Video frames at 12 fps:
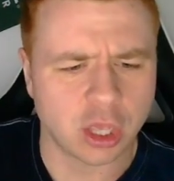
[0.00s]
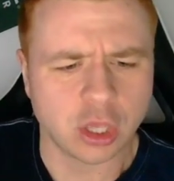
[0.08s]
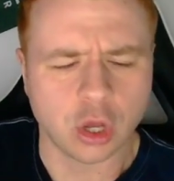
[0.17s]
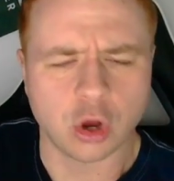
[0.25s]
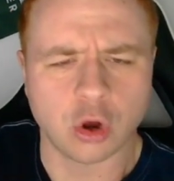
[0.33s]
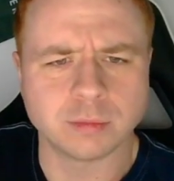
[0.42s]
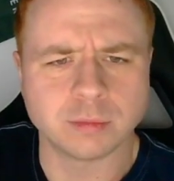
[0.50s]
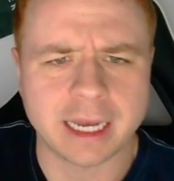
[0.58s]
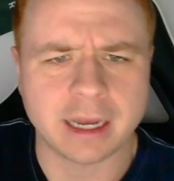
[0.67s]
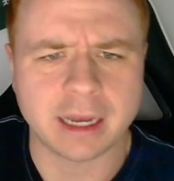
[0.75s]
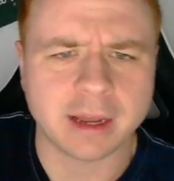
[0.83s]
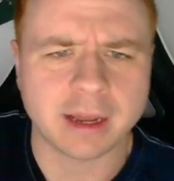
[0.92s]

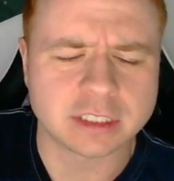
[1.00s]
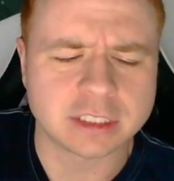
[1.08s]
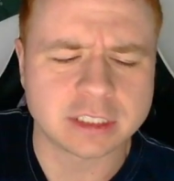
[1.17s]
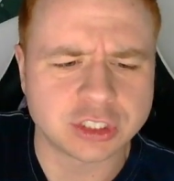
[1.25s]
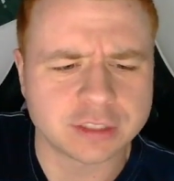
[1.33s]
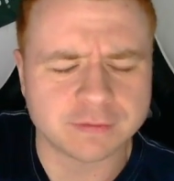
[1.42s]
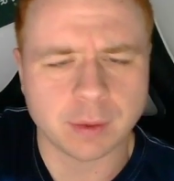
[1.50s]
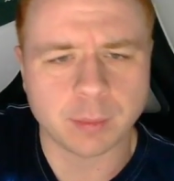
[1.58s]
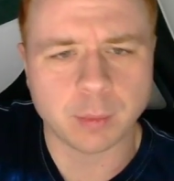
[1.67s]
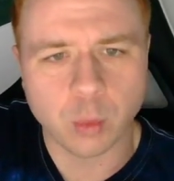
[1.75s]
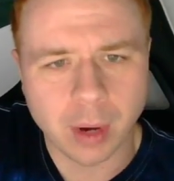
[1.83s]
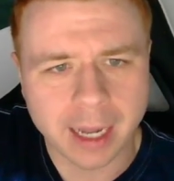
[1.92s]
hometown. Obviously, she's from
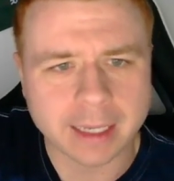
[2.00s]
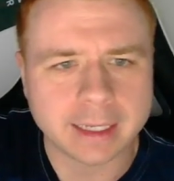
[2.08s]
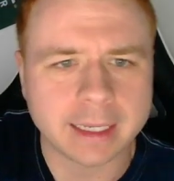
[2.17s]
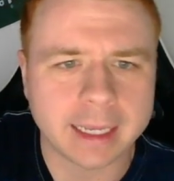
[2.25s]
Hawaii,